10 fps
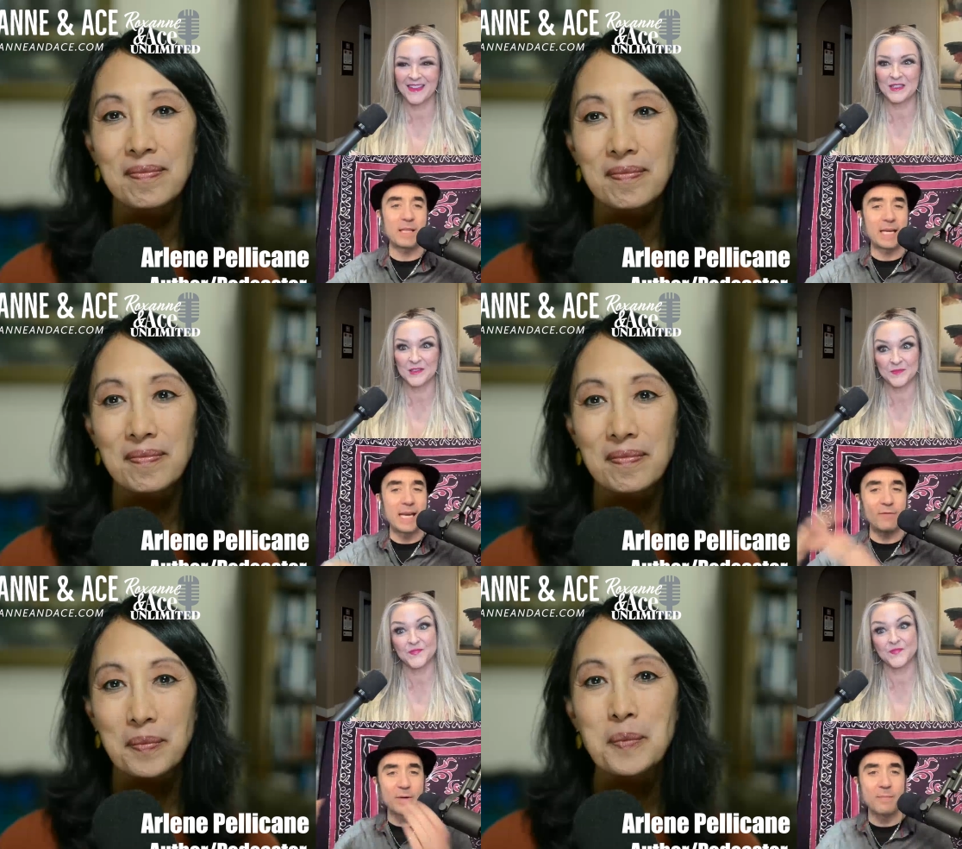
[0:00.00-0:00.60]
Speaker 1: Like
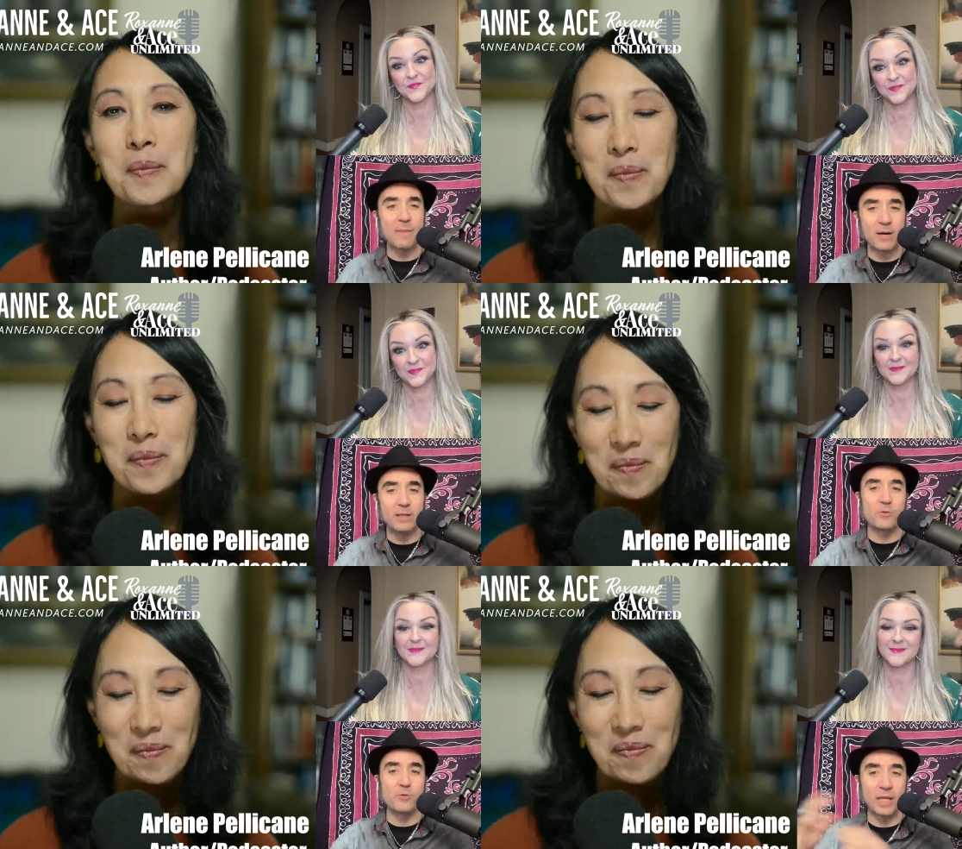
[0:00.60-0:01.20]
every
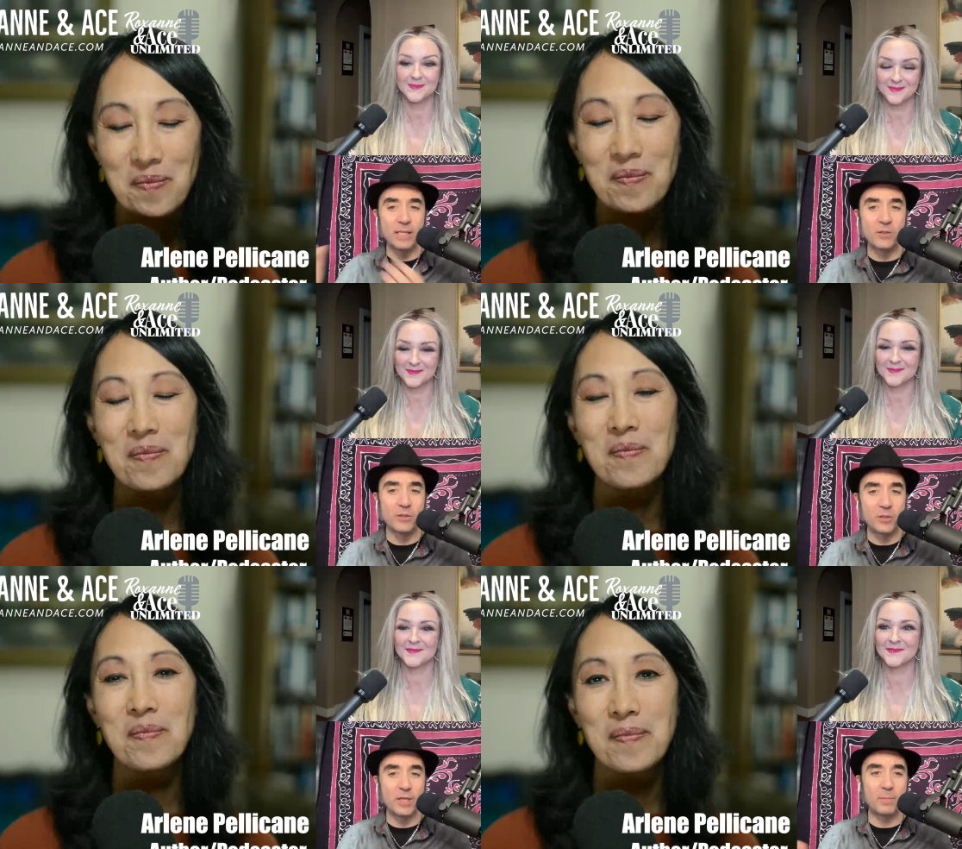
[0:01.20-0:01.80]
marriage
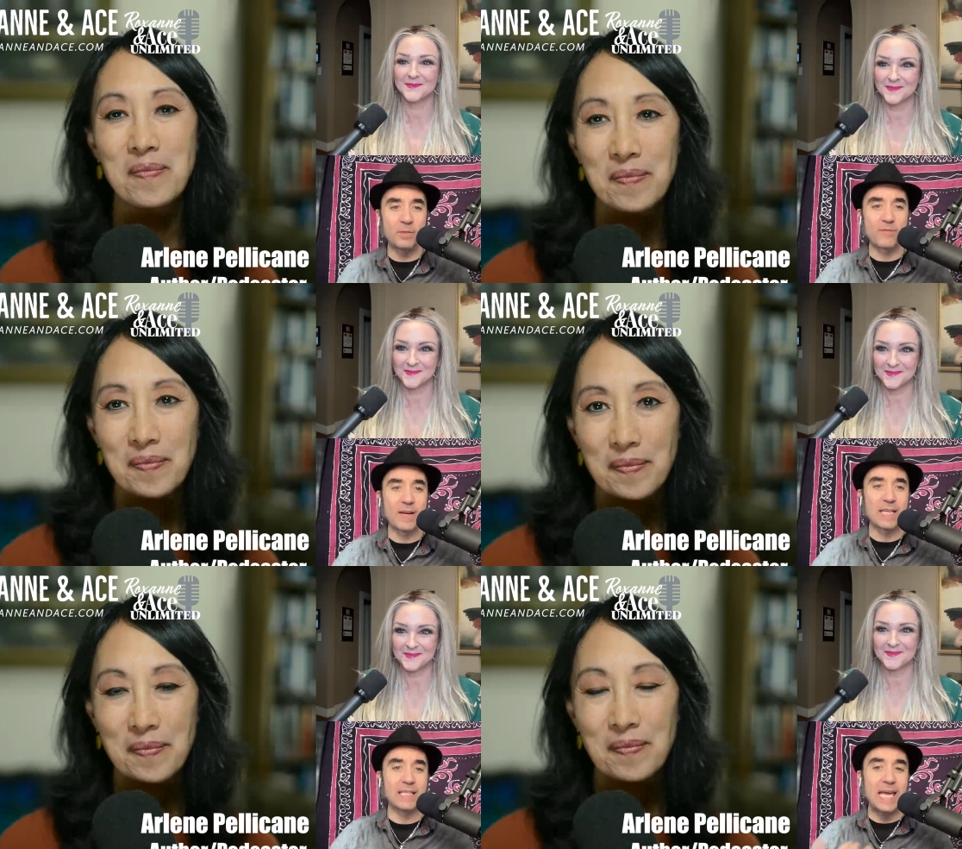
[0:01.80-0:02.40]
relationship is
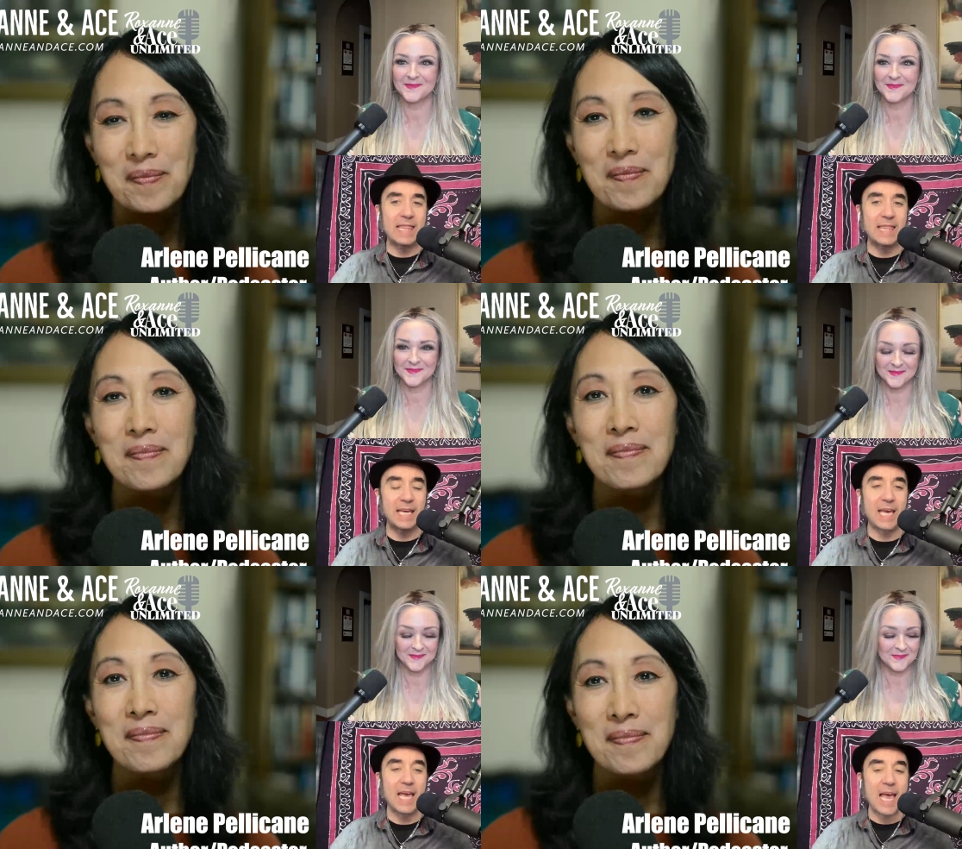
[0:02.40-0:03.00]
finally, I
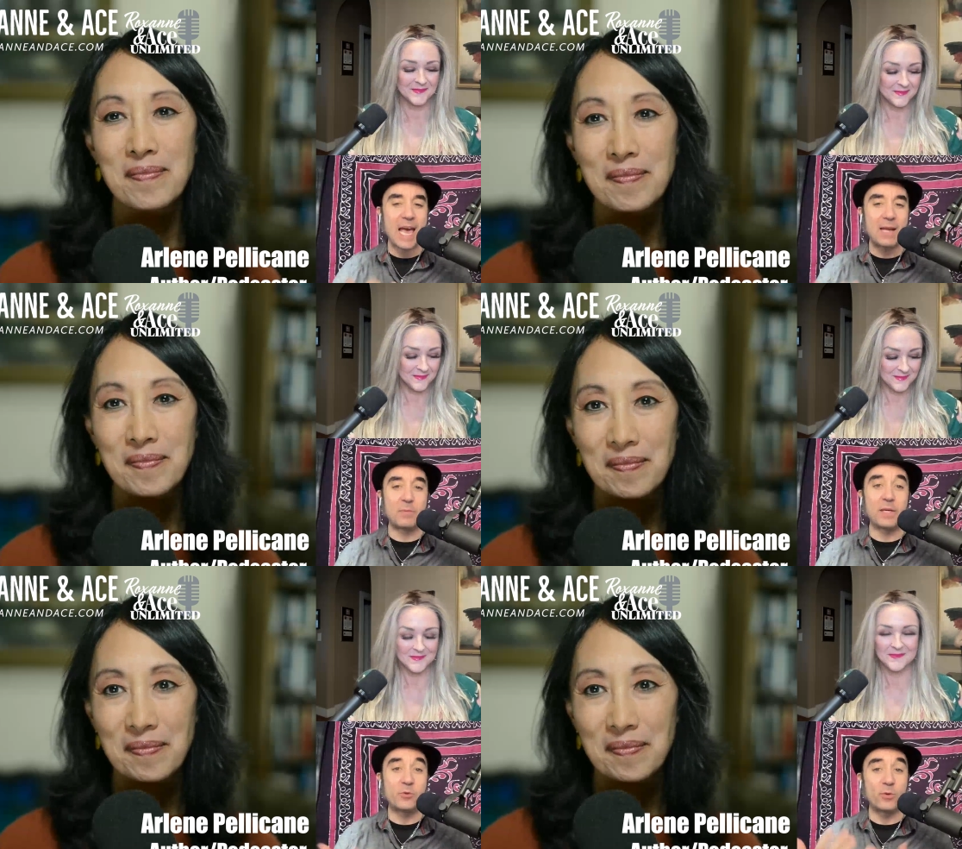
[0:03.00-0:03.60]
think, at a
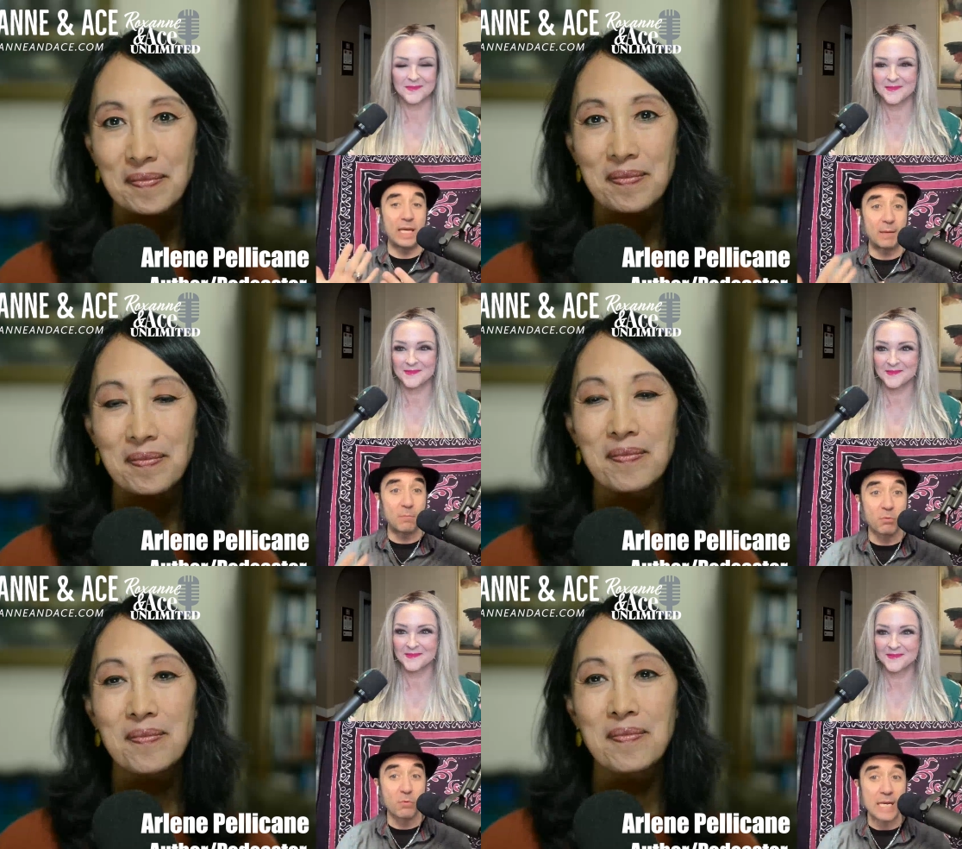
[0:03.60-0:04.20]
place where they
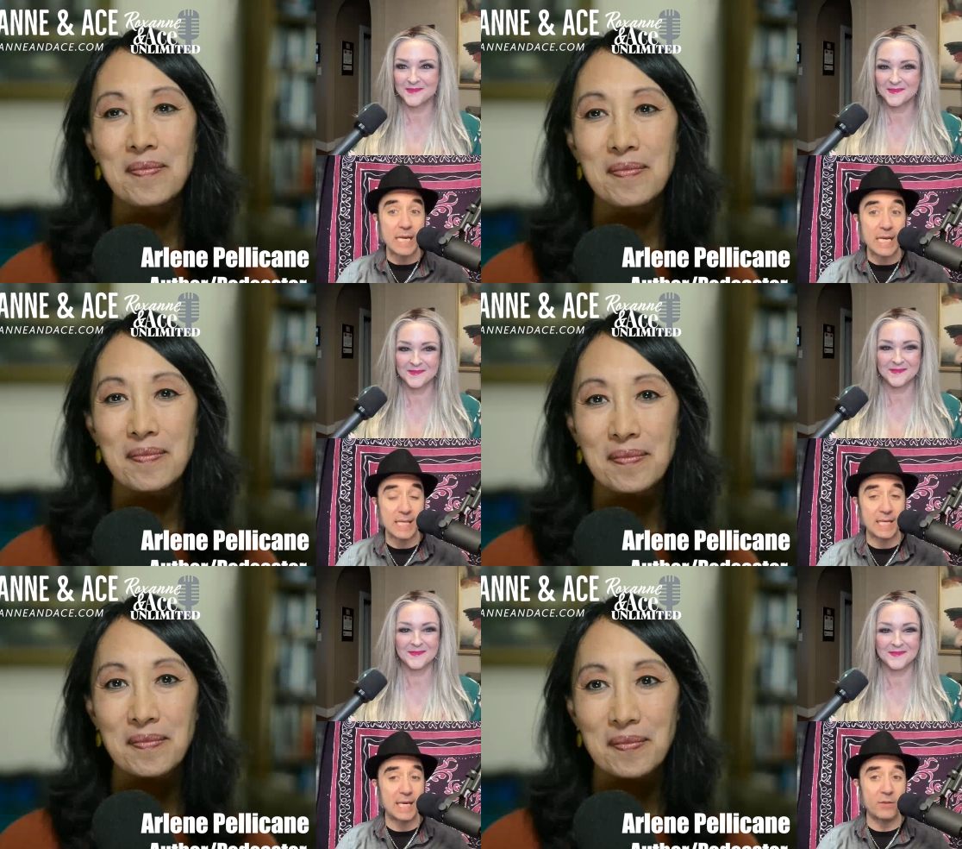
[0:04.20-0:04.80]
can breathe
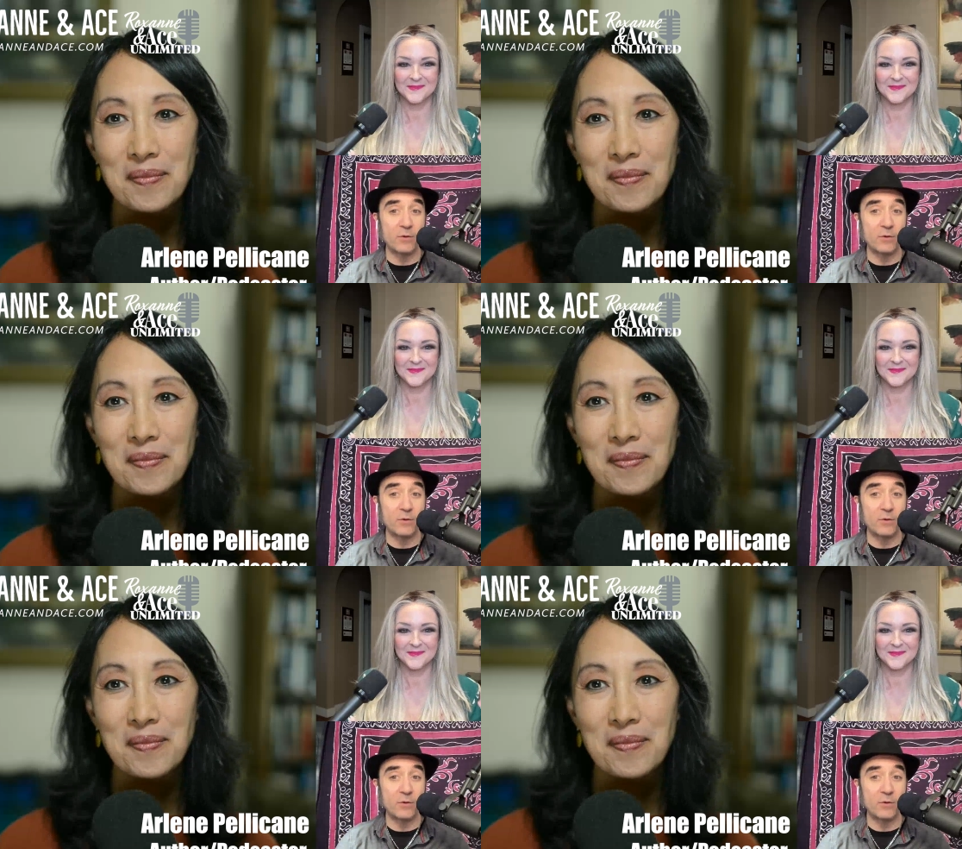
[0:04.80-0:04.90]
again.